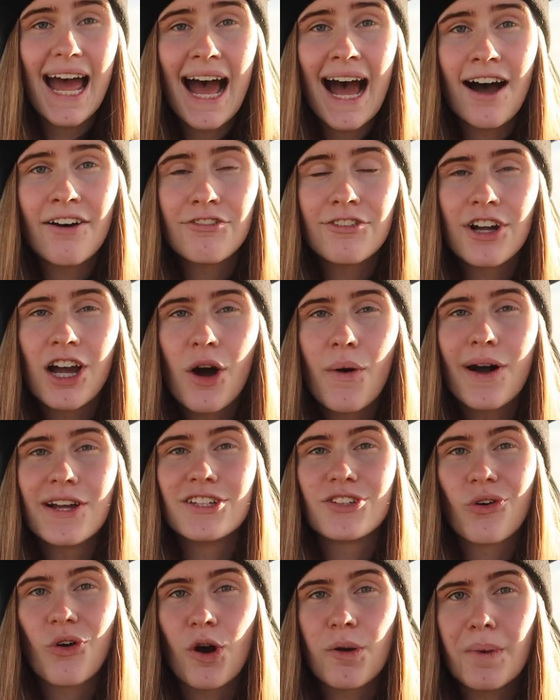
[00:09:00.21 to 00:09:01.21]
a half ago, I
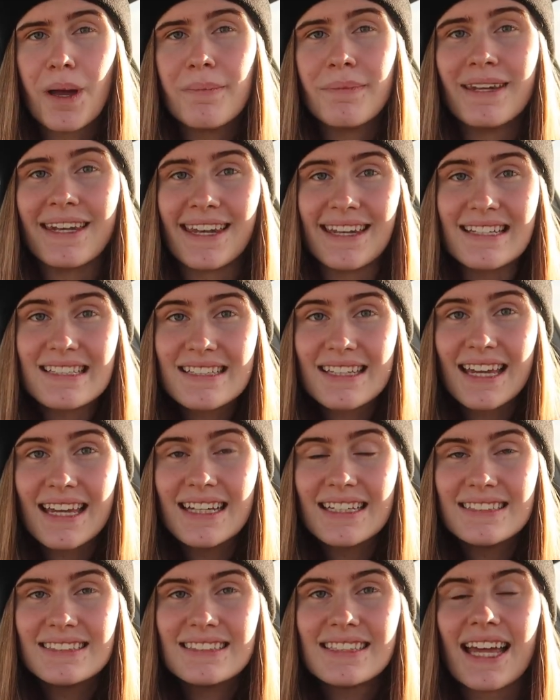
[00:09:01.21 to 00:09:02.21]
tore my
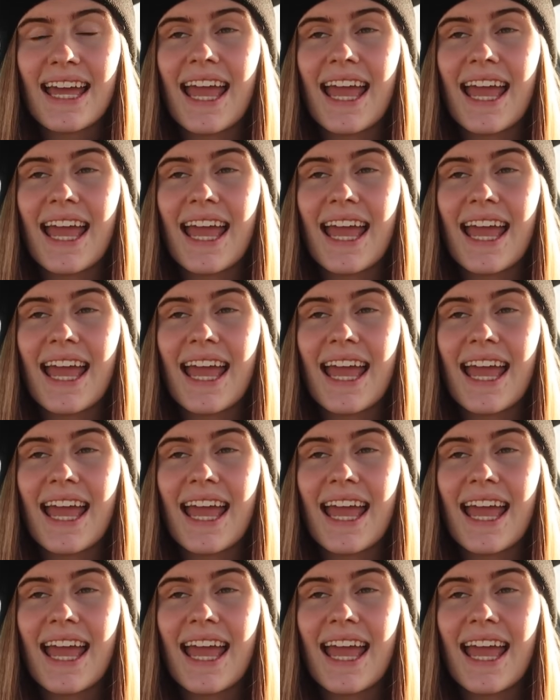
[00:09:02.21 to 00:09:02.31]
meniscus